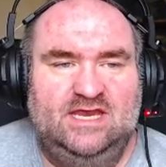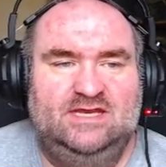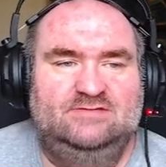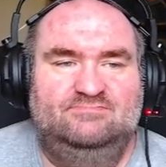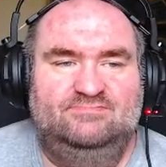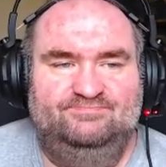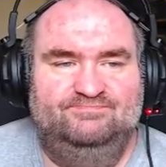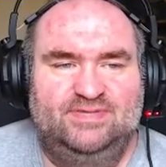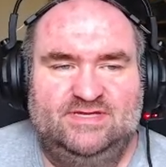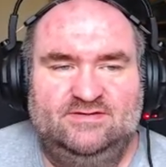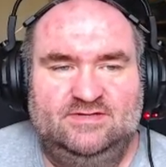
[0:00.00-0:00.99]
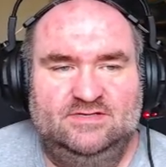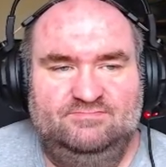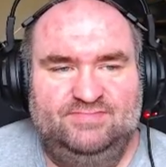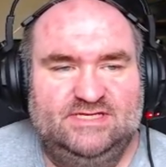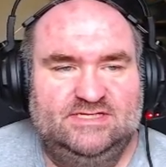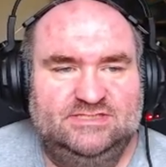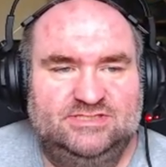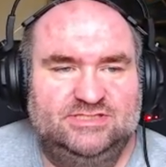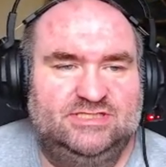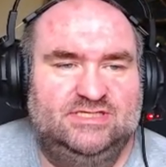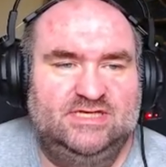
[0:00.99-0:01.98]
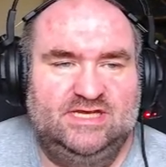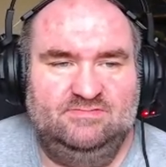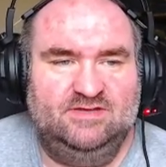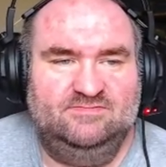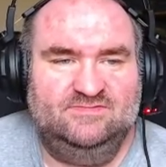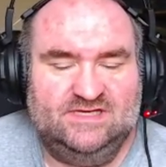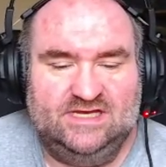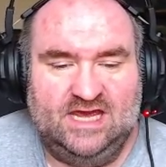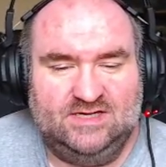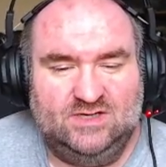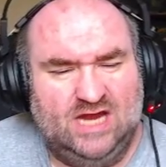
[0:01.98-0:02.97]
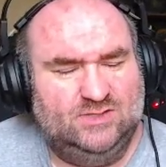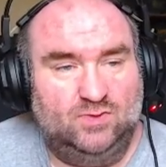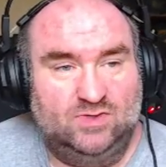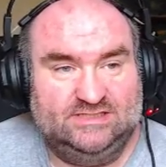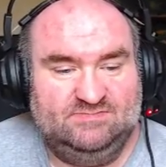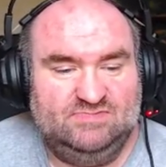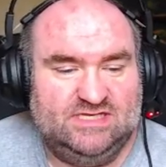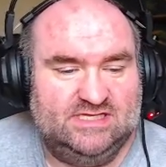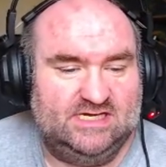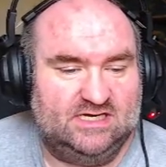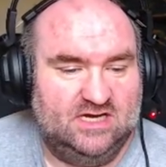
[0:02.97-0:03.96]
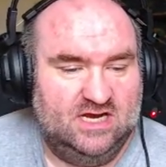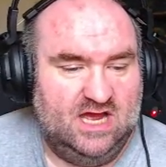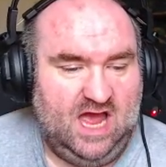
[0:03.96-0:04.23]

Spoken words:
and pgmmv. I don't want it to be there.